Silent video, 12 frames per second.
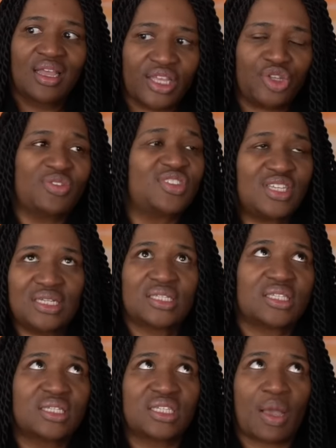like we've seen
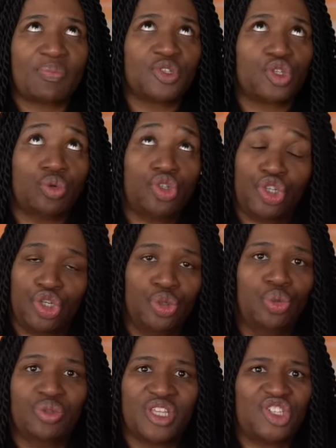since episode
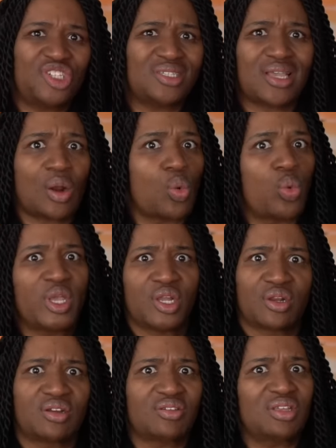two that she's got a
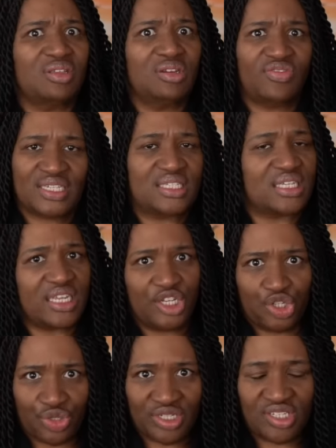weird invested
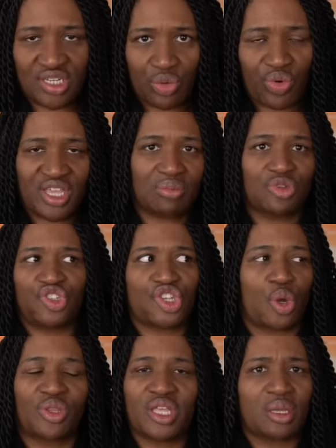interest in Rick and
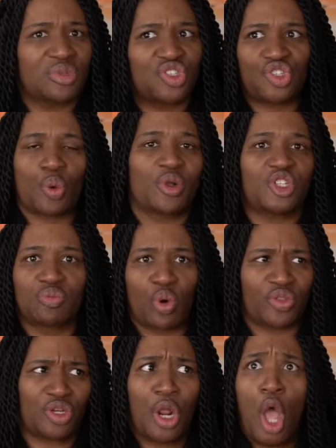Michonne. Like it was so much
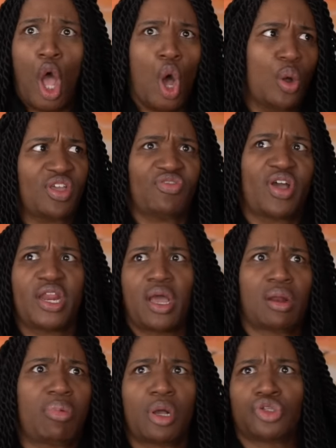more than, oh, they find
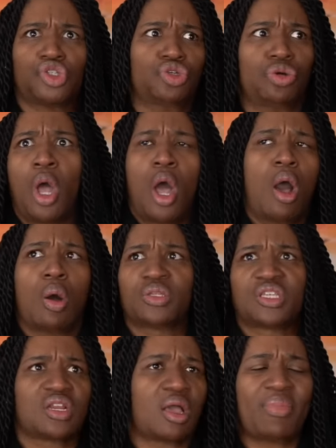out about you. Oh,
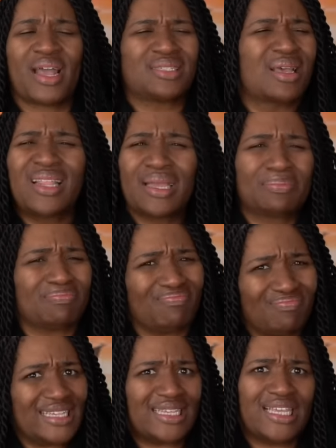it's going to come back to, like,
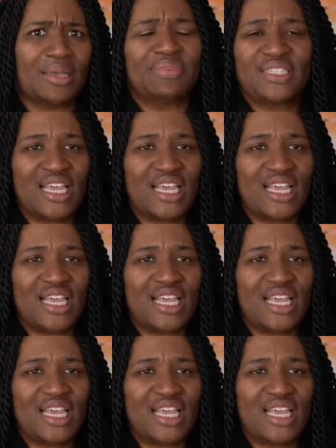as I kept